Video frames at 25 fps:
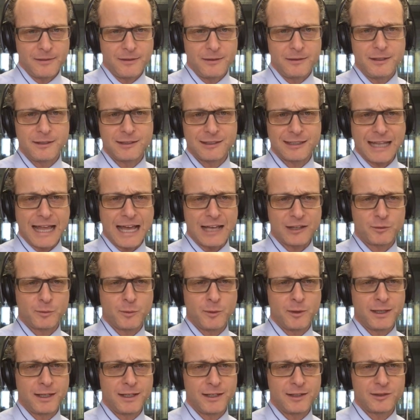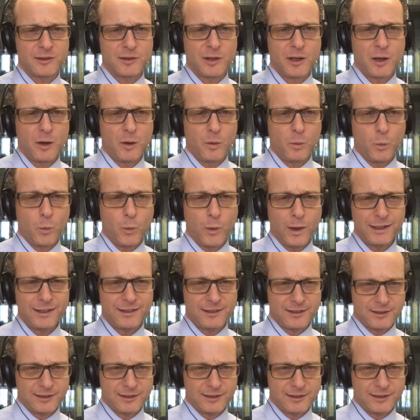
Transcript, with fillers: this last one is what